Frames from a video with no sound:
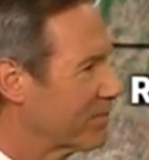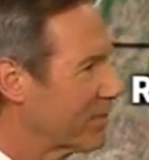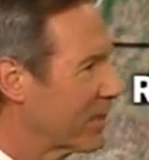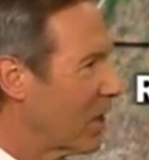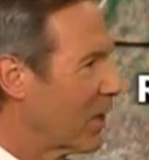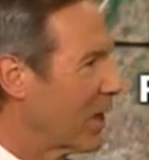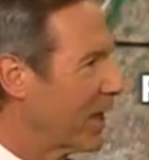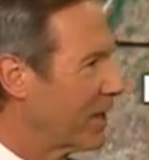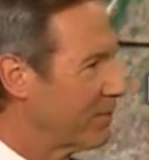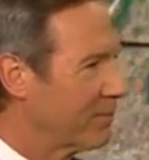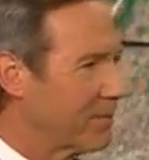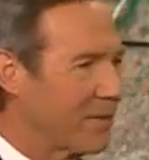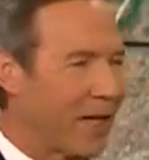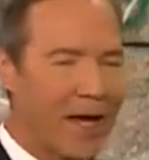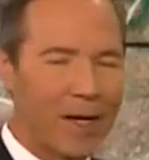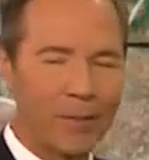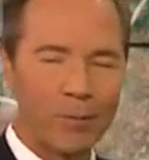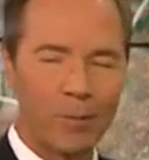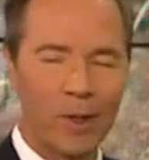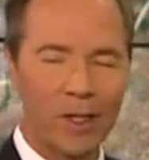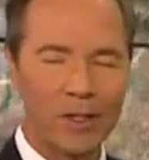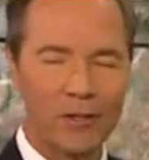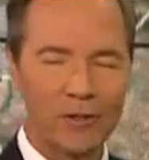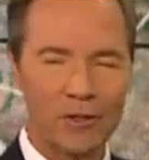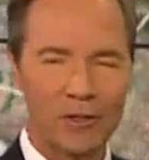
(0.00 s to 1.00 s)
All right, high
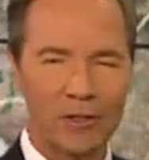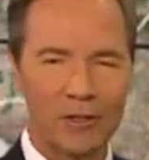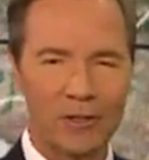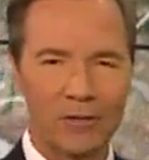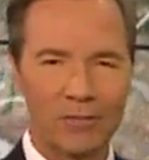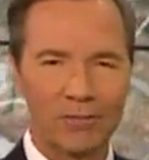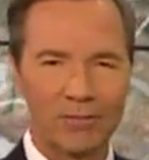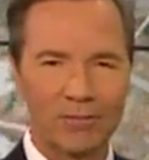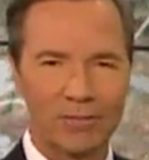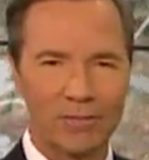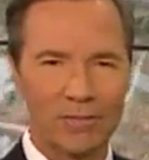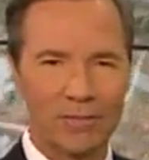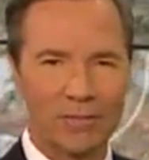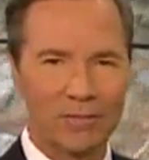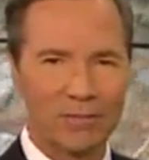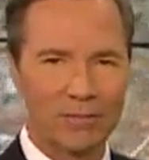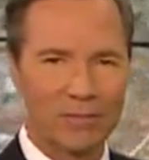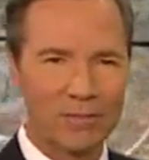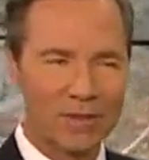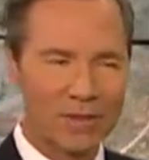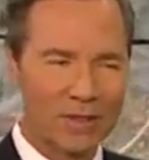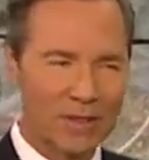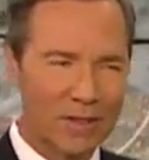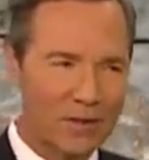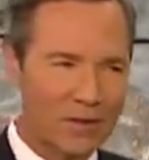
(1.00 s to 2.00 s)
pressure
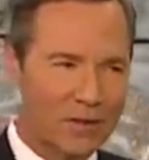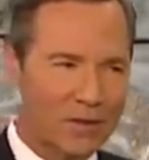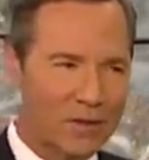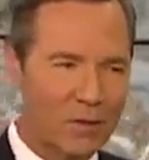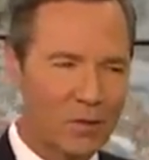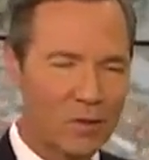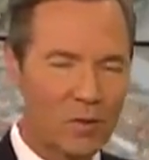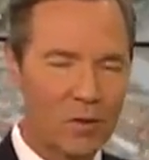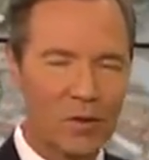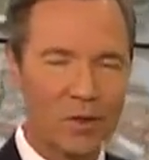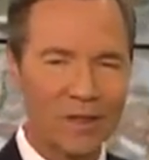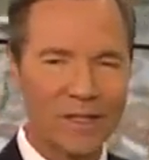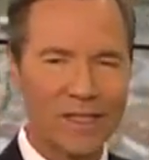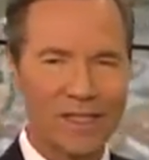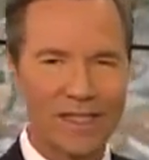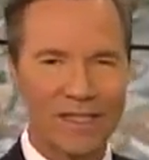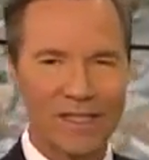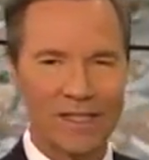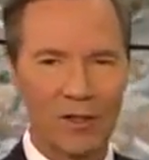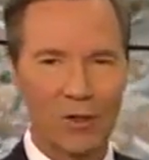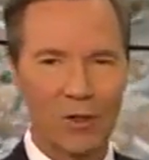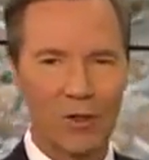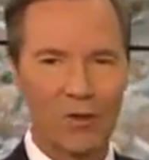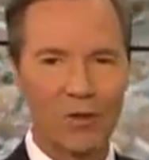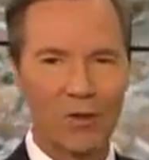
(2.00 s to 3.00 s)
starts to work
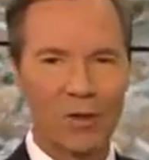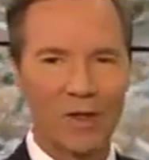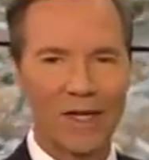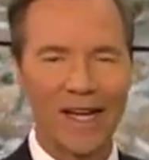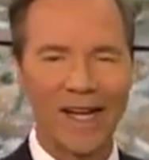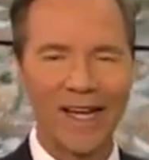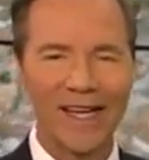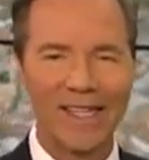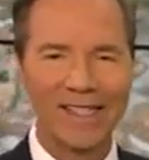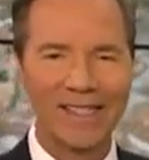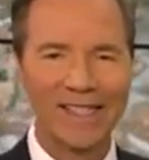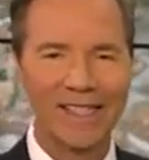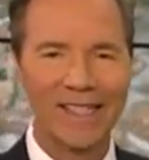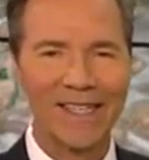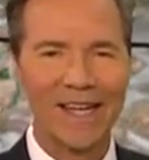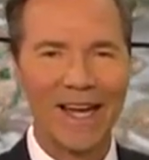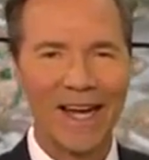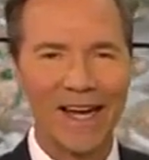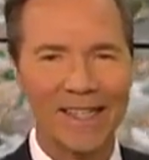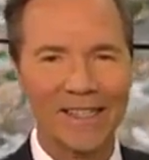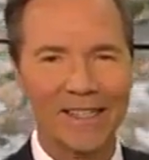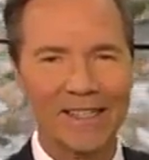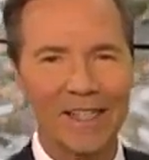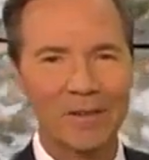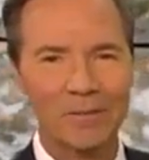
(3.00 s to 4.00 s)
overhead
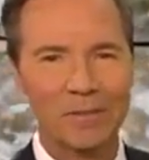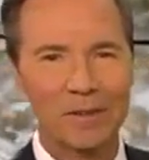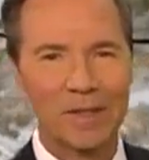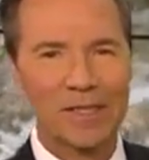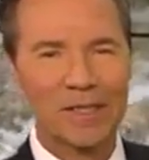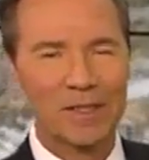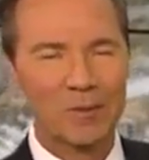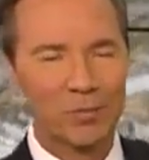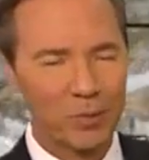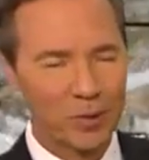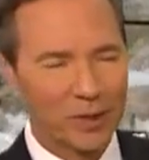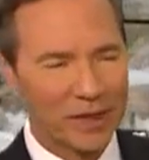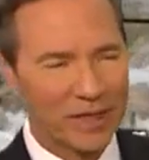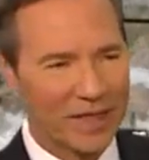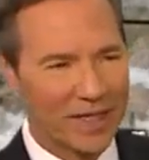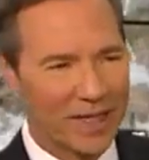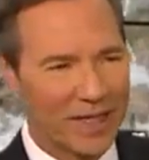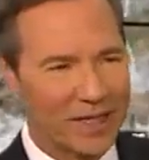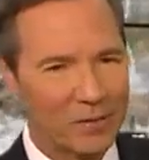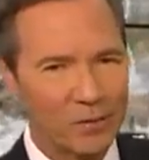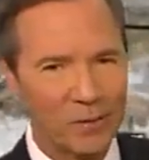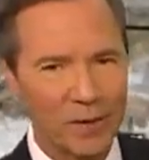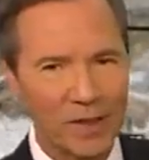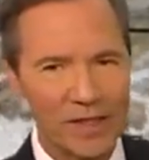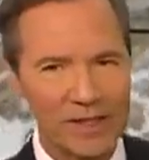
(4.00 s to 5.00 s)
tonight. That means pretty
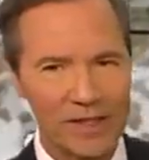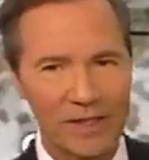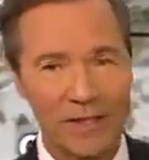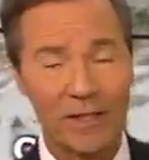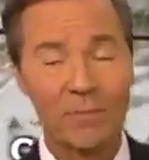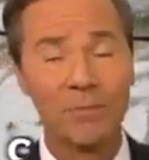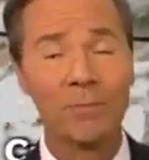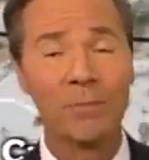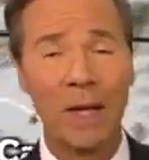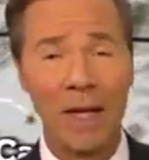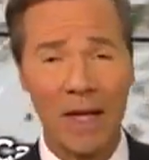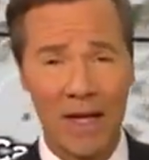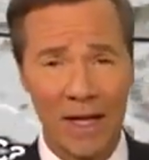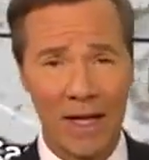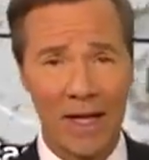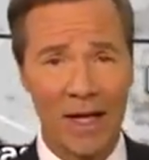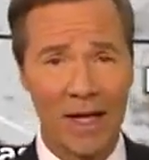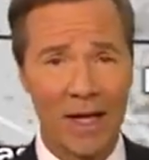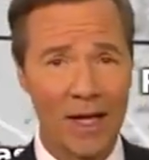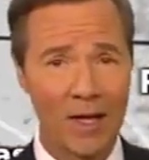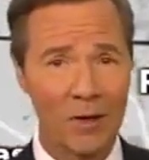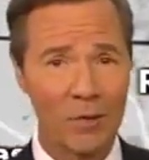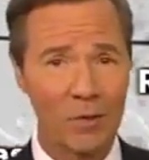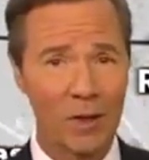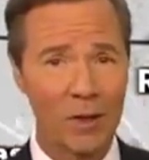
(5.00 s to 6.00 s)
light winds and
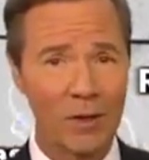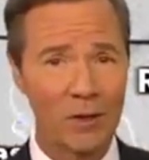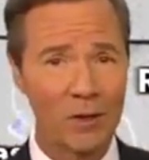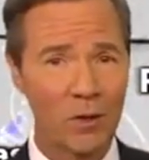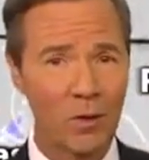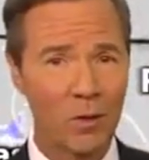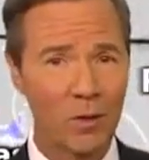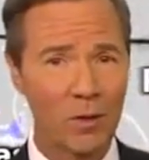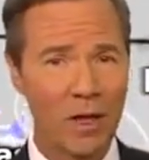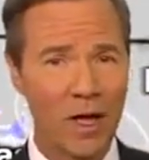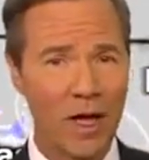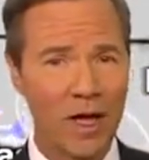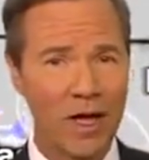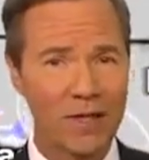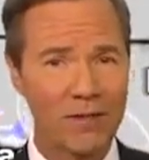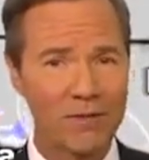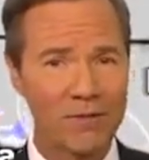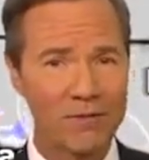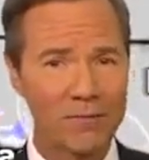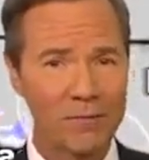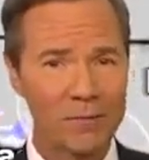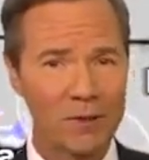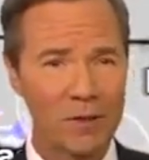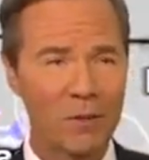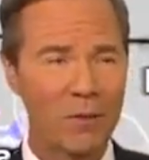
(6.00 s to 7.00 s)
it will cool
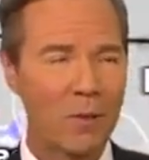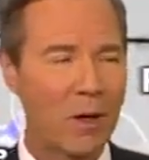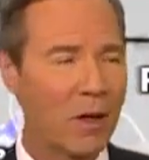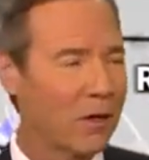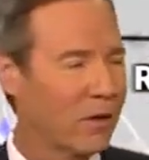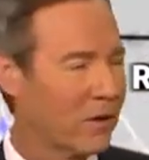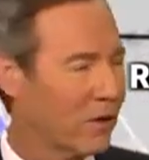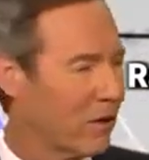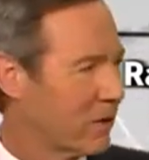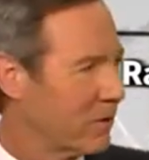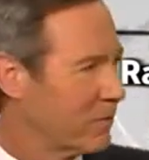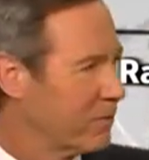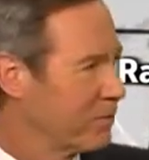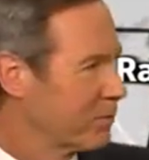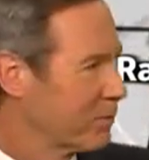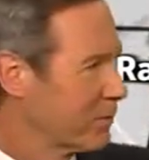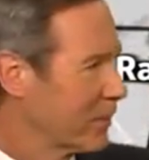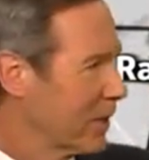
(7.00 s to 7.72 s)
off tomorrow.